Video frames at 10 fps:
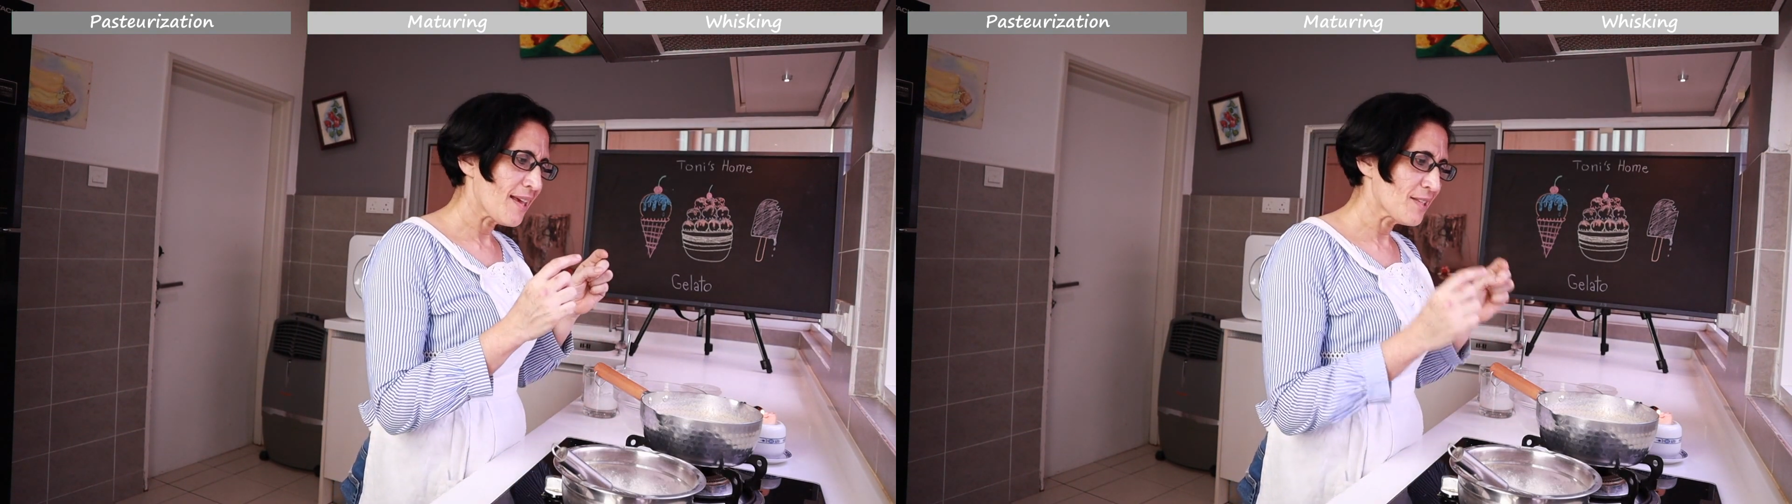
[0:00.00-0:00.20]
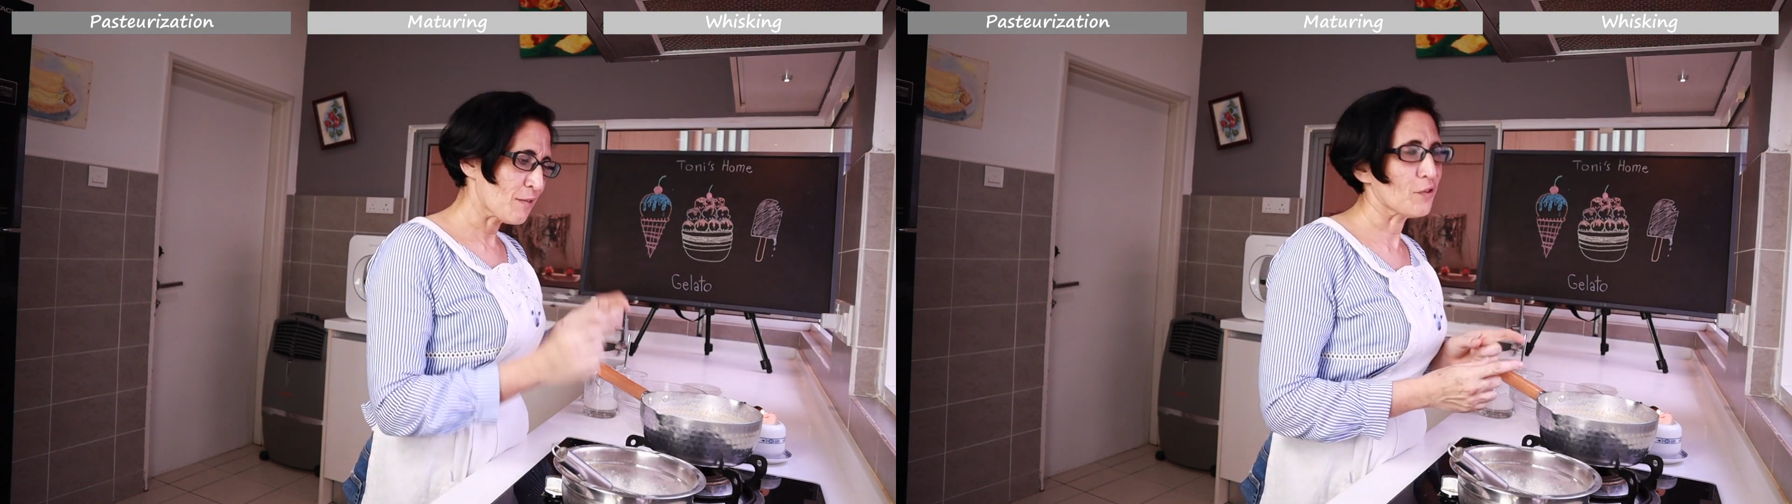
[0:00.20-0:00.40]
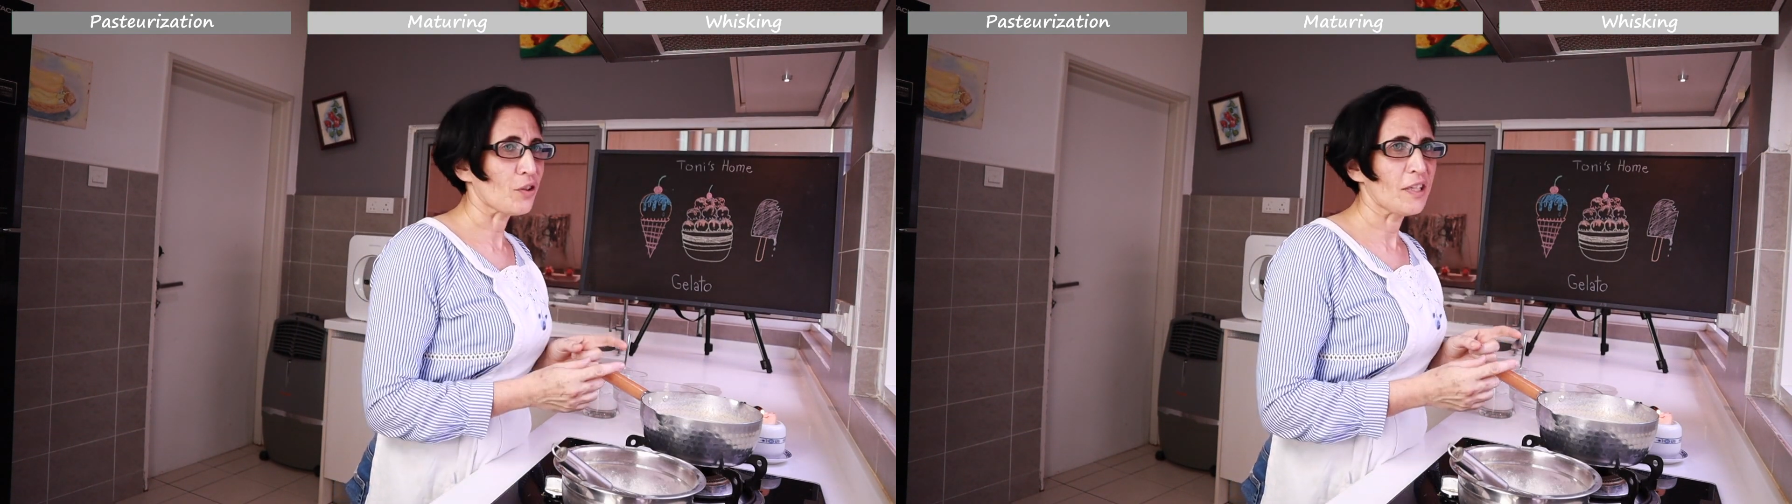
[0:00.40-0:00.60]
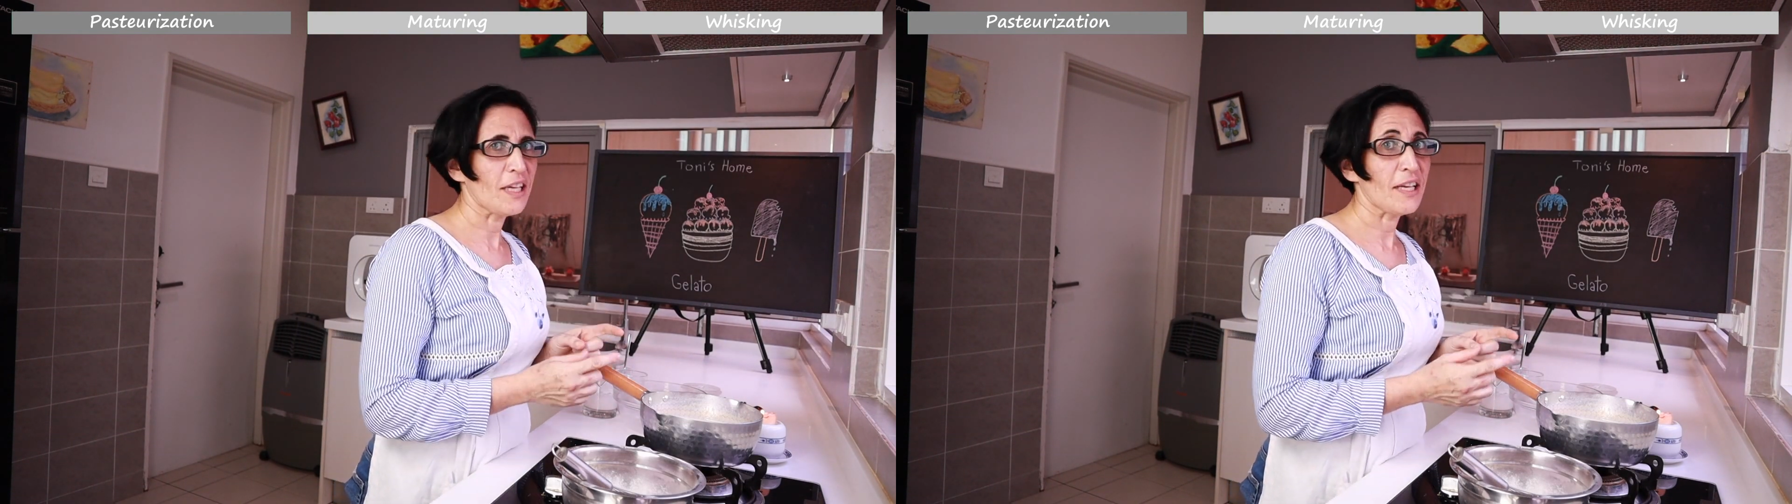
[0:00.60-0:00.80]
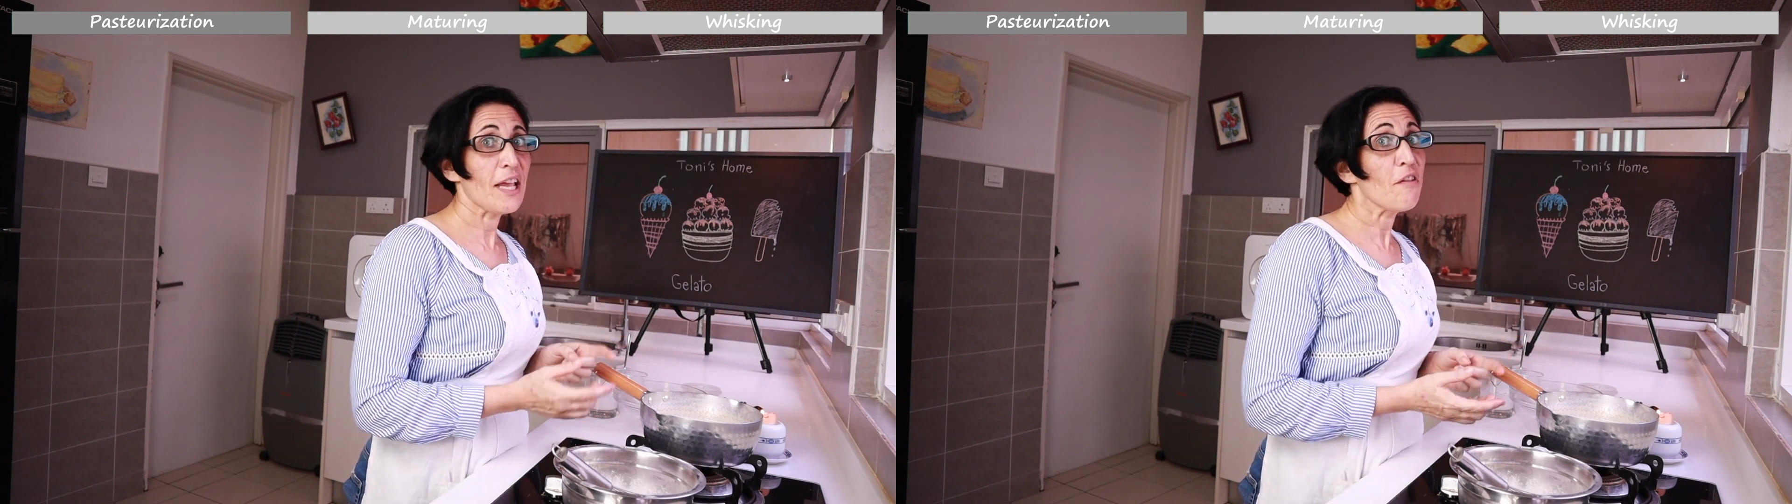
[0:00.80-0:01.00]
is
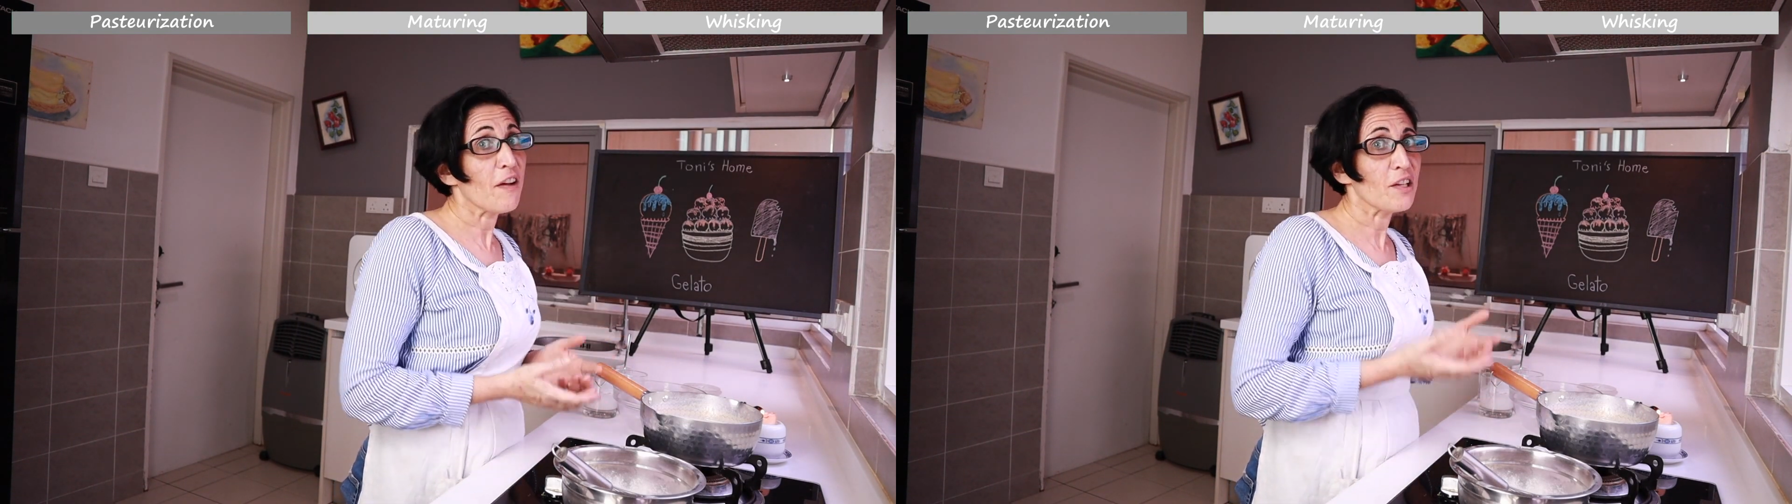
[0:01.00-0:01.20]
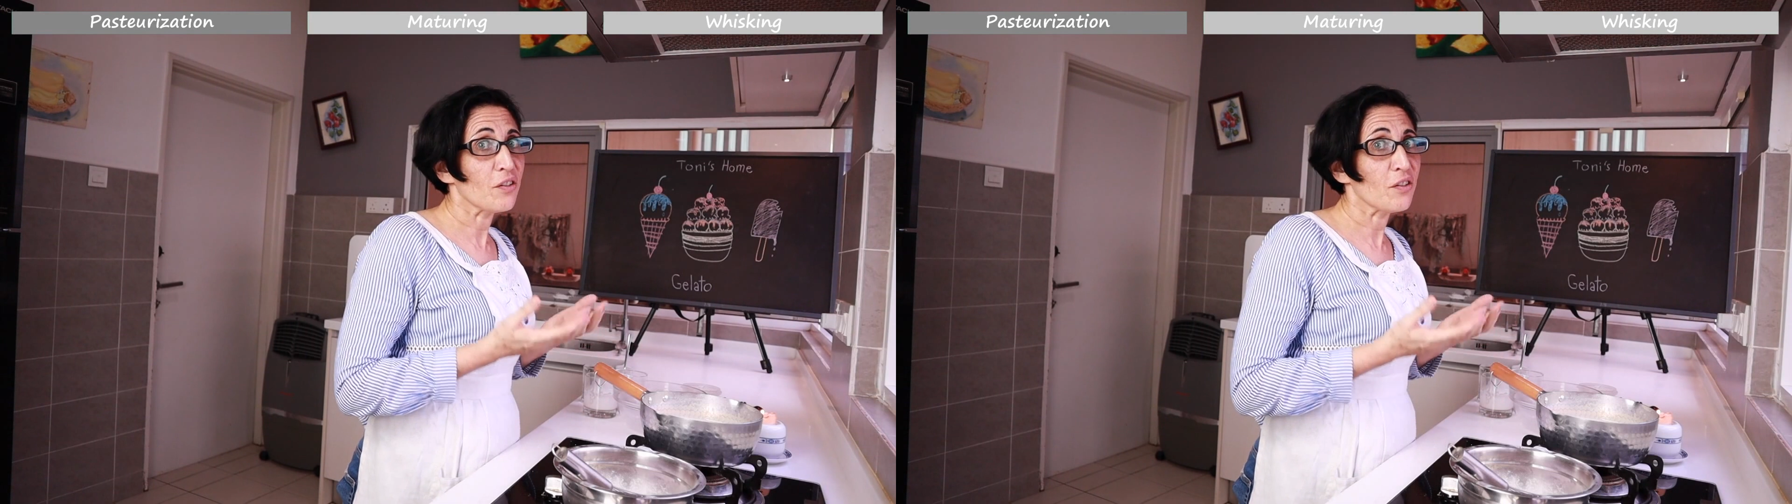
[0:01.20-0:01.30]
14 if I